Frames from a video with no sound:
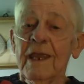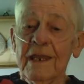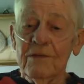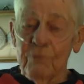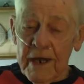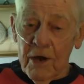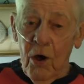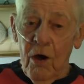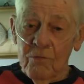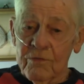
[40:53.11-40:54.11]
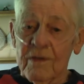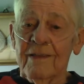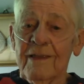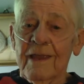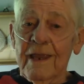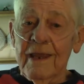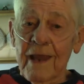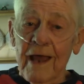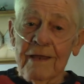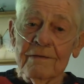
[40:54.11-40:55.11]
He ran off,
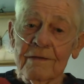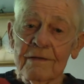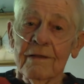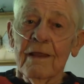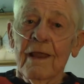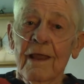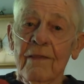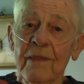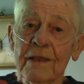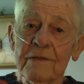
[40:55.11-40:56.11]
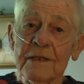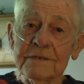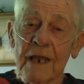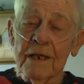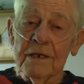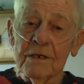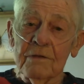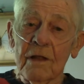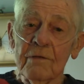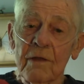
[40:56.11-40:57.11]
and I and they they started
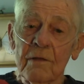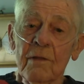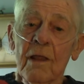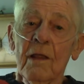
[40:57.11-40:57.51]
uh,